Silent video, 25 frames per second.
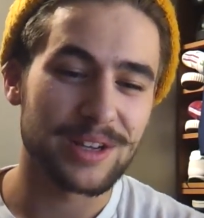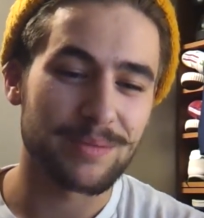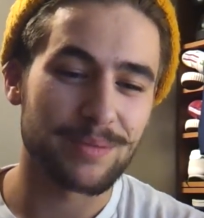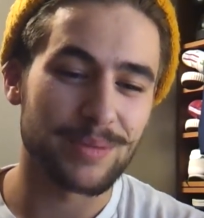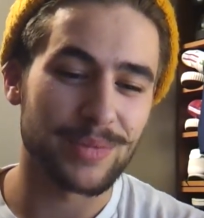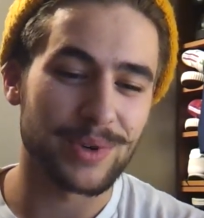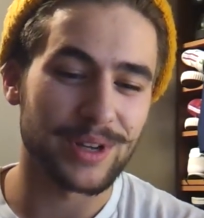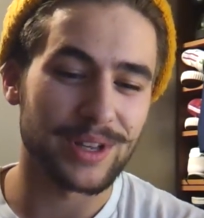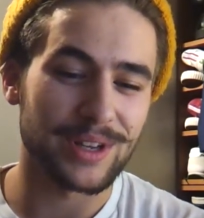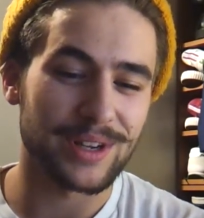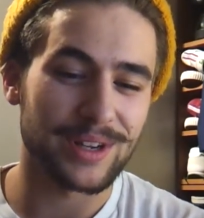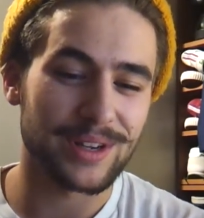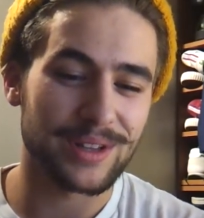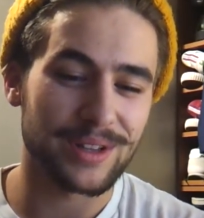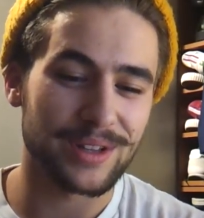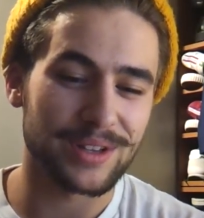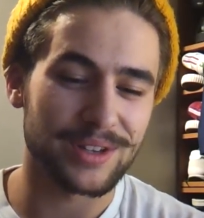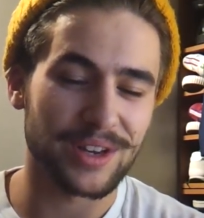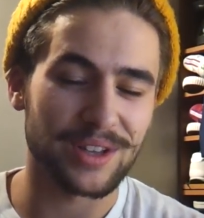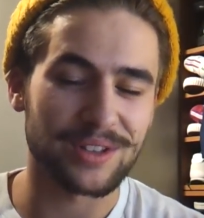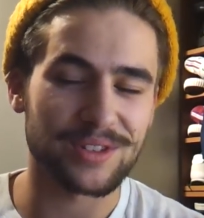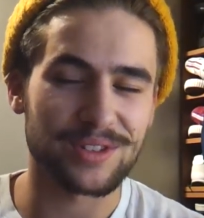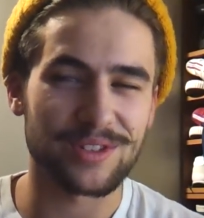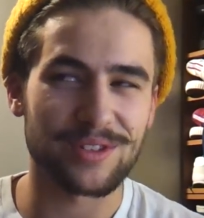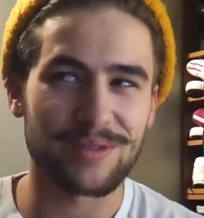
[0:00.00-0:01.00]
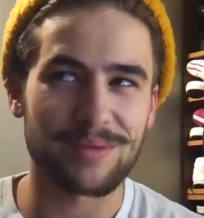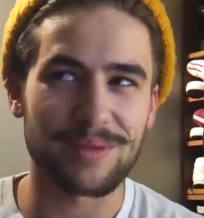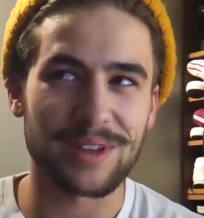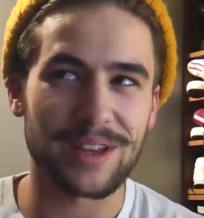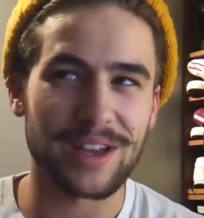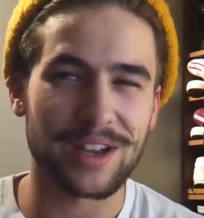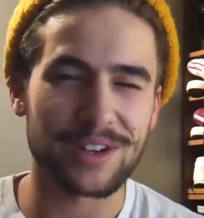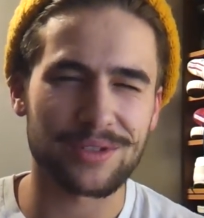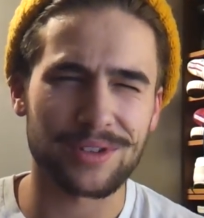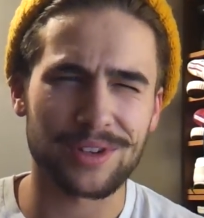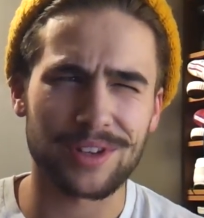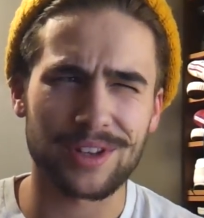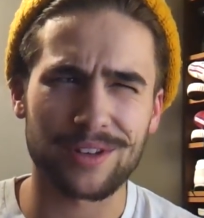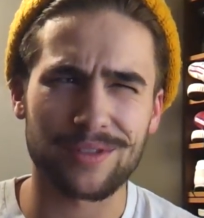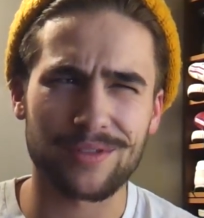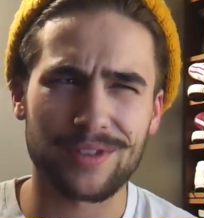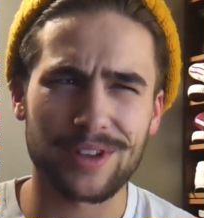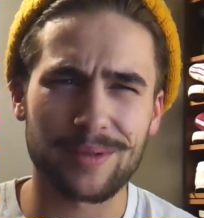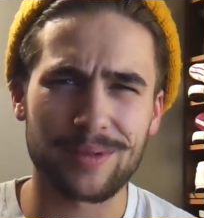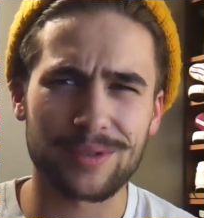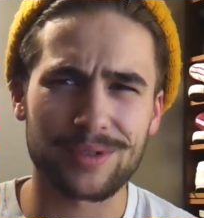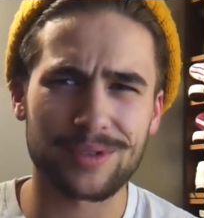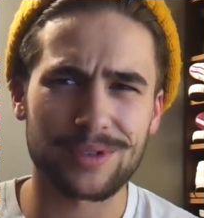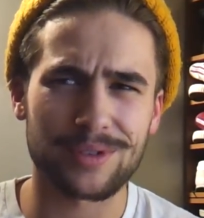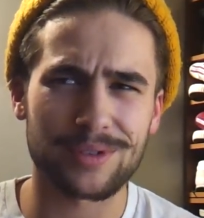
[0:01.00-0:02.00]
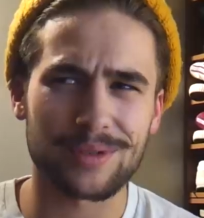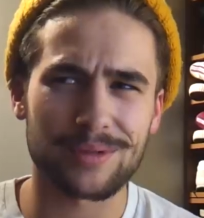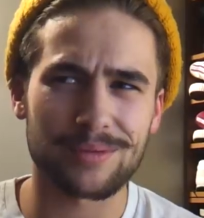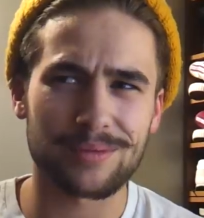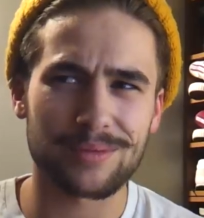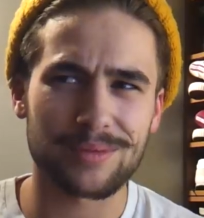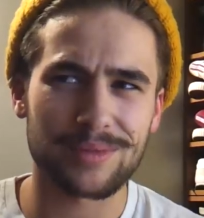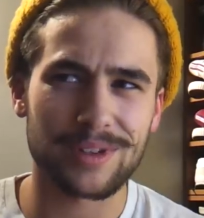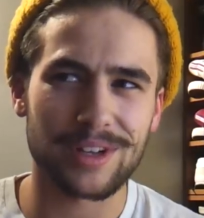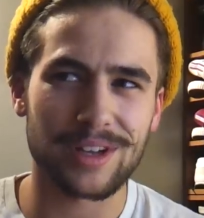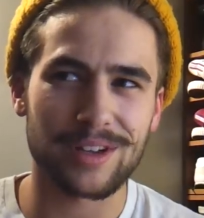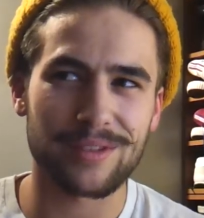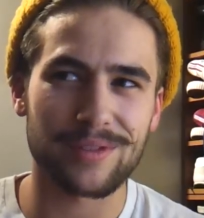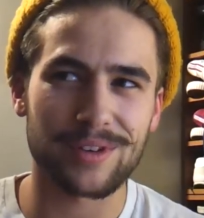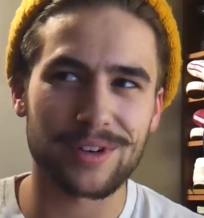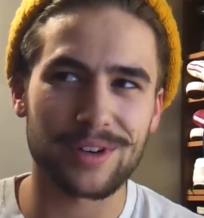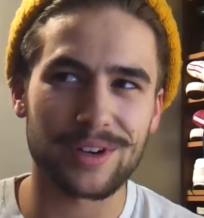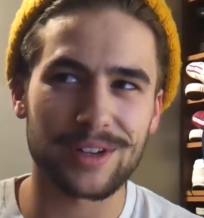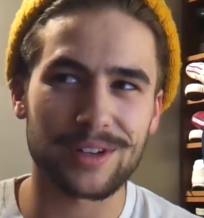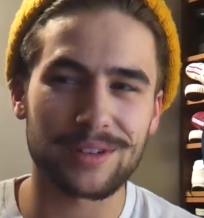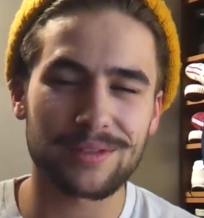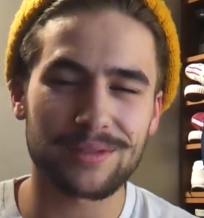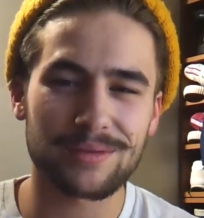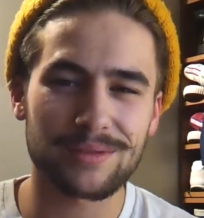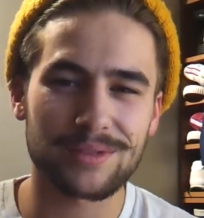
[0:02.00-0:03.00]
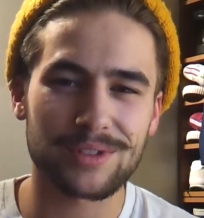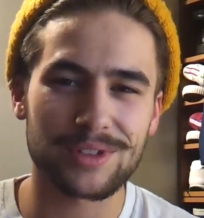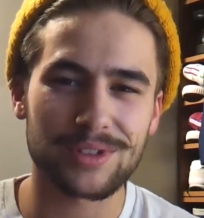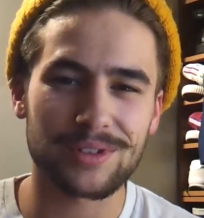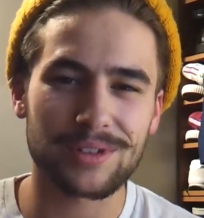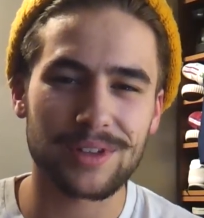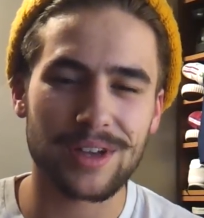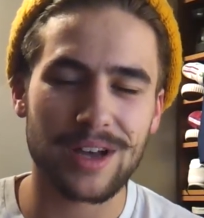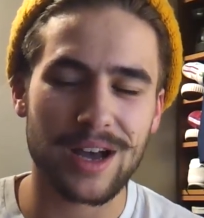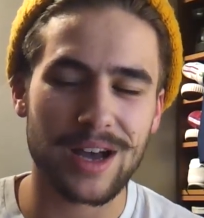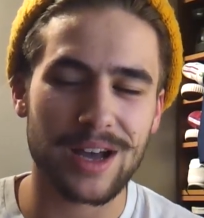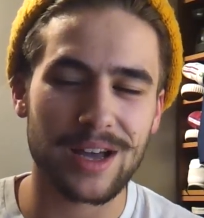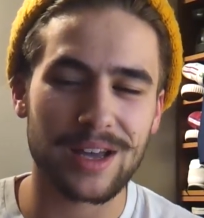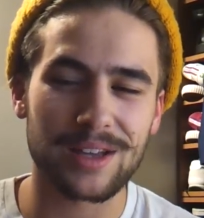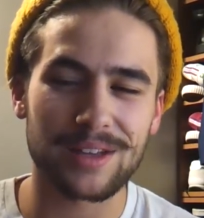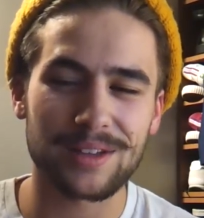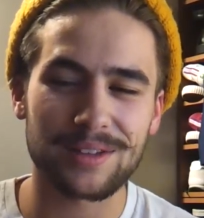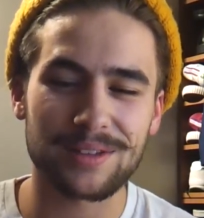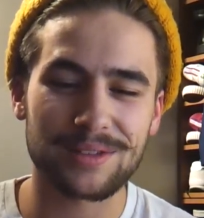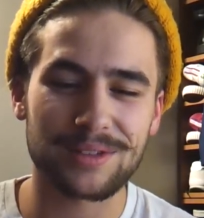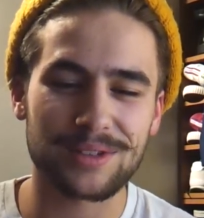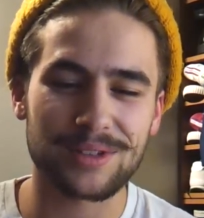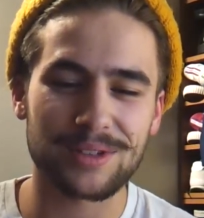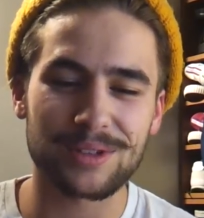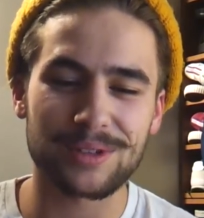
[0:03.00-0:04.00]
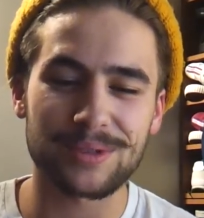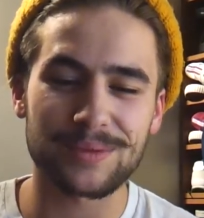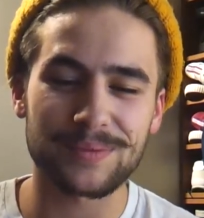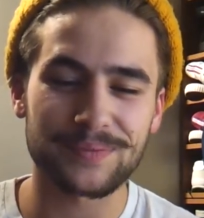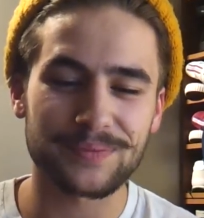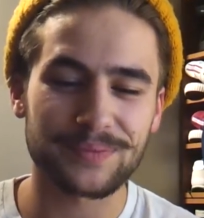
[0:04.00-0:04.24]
but the chances of me actually getting famous are not very high. So